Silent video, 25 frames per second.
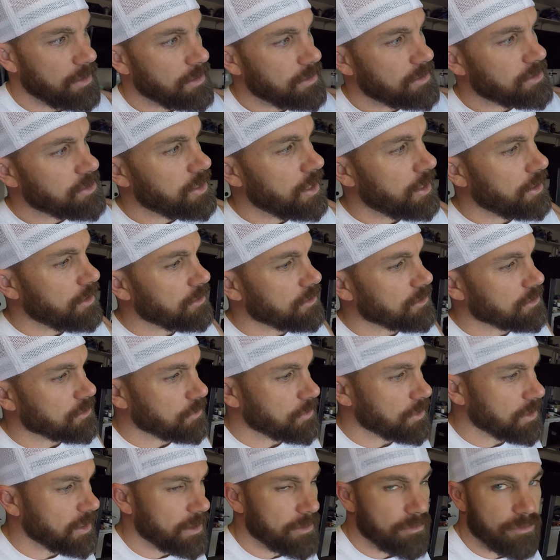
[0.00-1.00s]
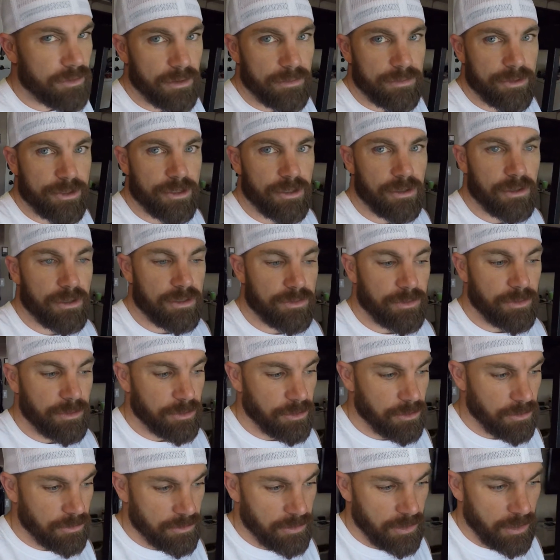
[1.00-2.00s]
chairs or whatever, I'm sure as we'll
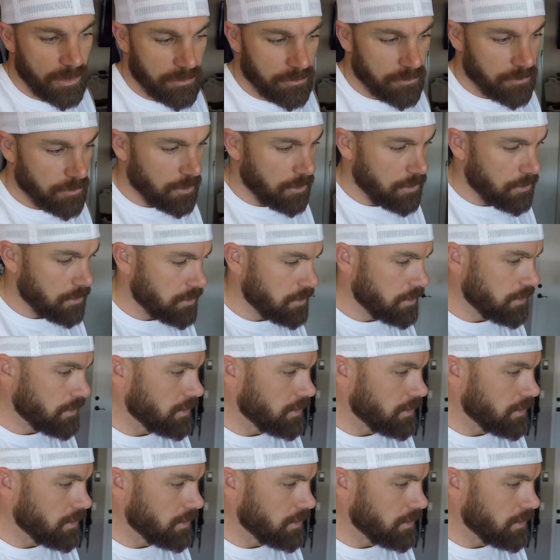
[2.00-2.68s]
do down the road,